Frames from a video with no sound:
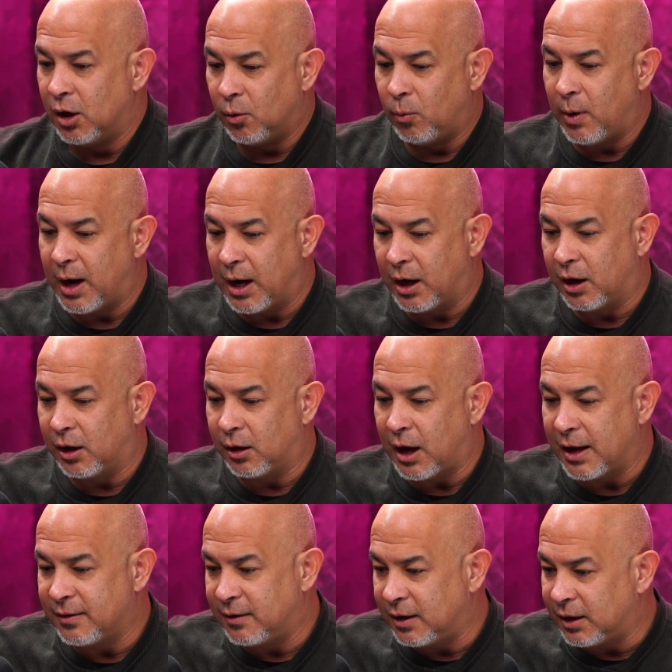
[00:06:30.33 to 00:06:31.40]
where
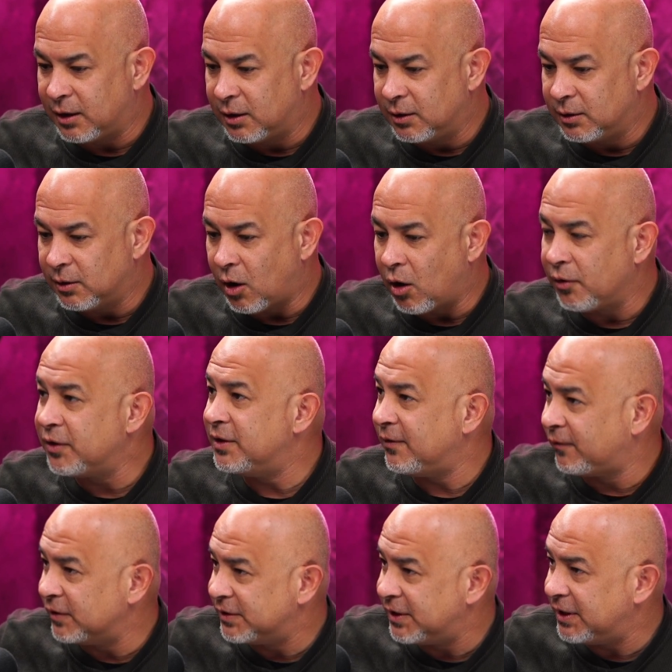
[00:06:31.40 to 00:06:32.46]
I think all the
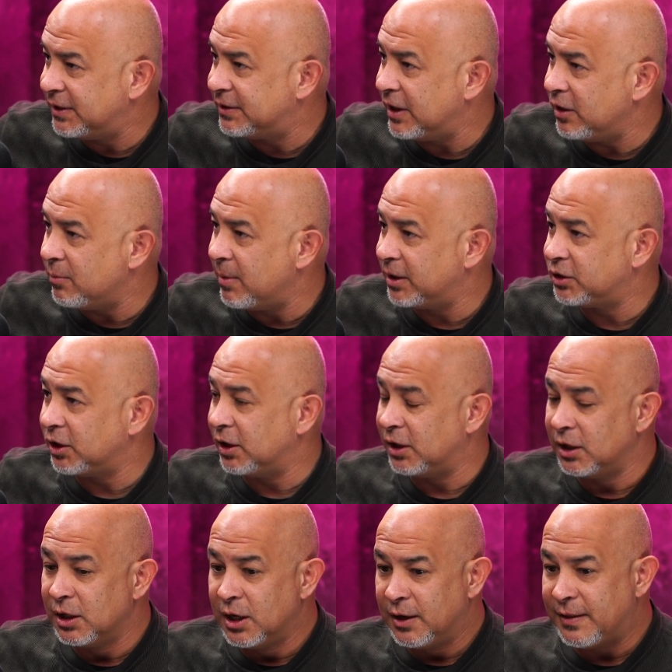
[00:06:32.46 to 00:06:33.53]
different cities that you
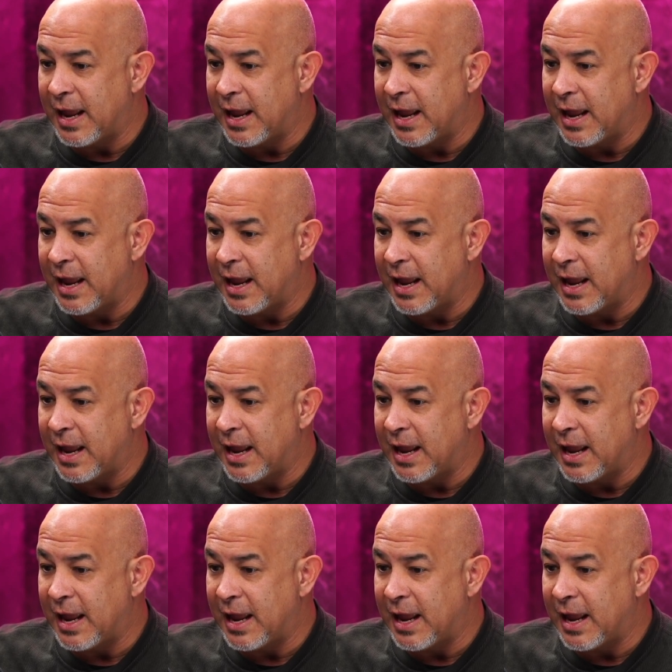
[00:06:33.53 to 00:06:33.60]
mentioned,